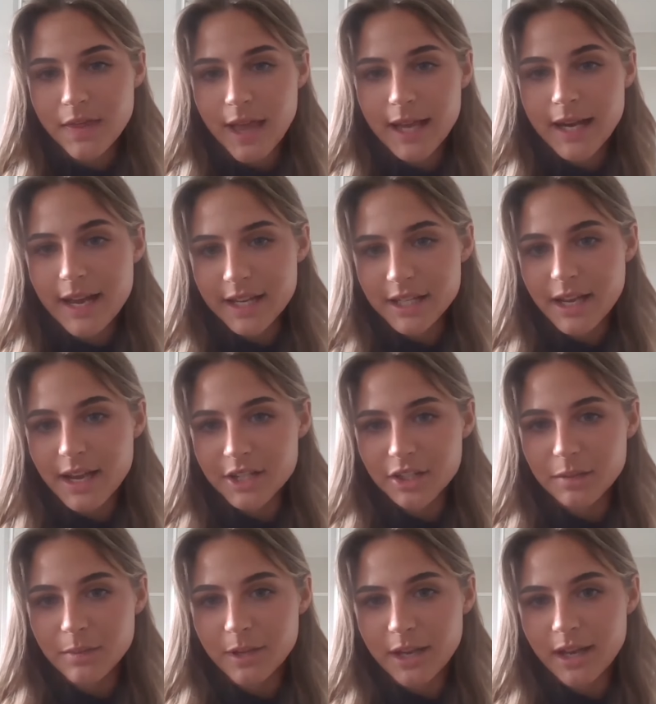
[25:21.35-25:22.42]
that
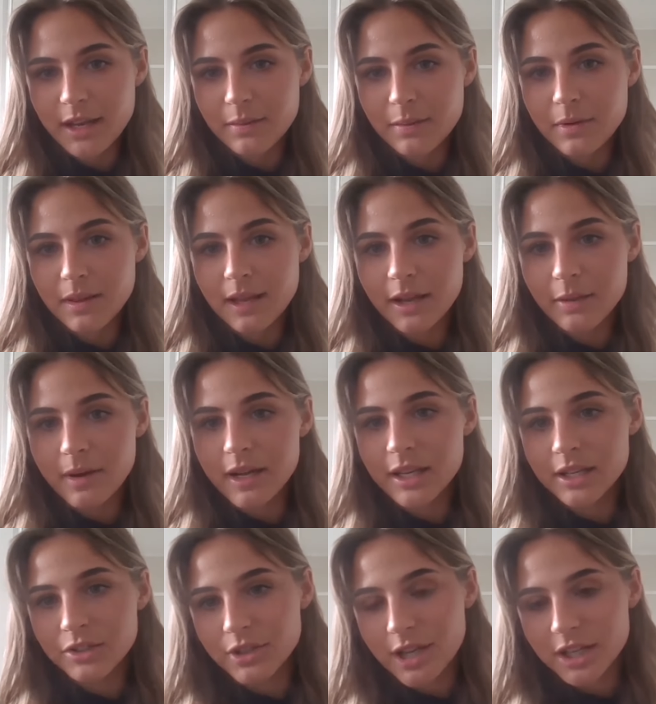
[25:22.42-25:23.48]
actually became like my
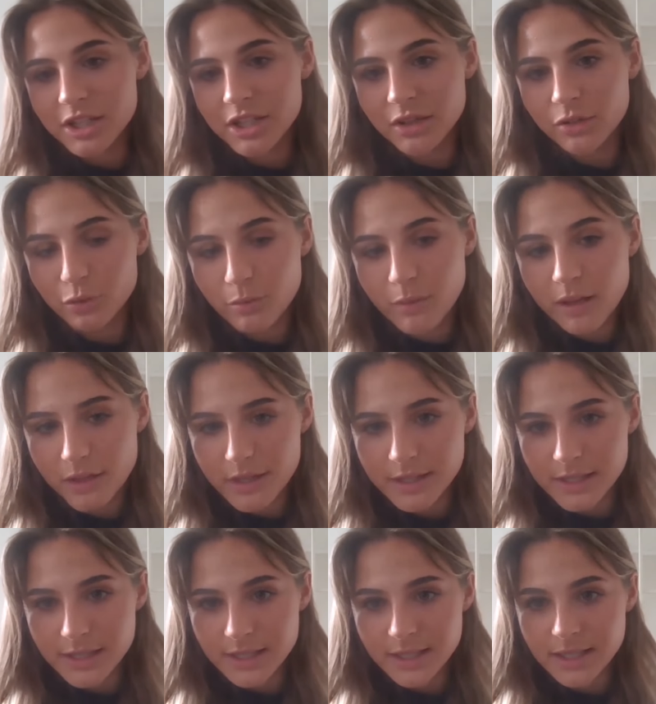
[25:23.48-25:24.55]
introduction to my
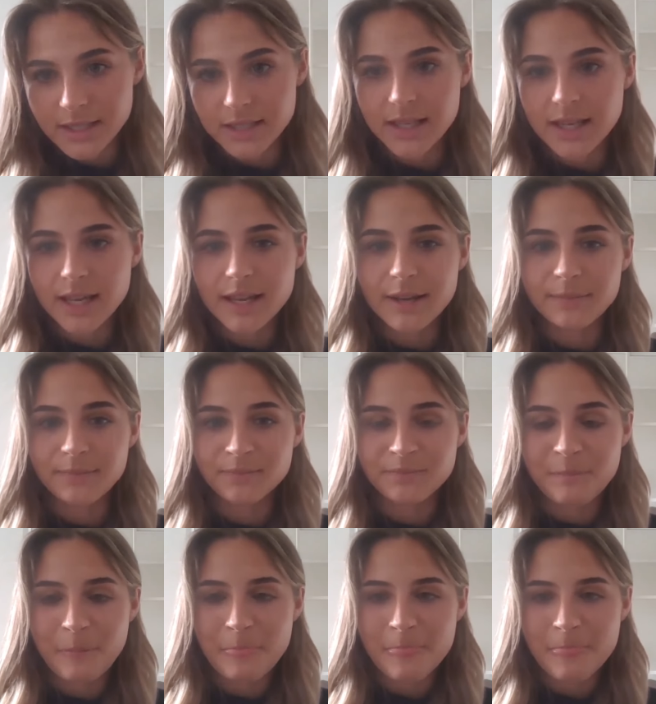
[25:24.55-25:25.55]
thesis. Um,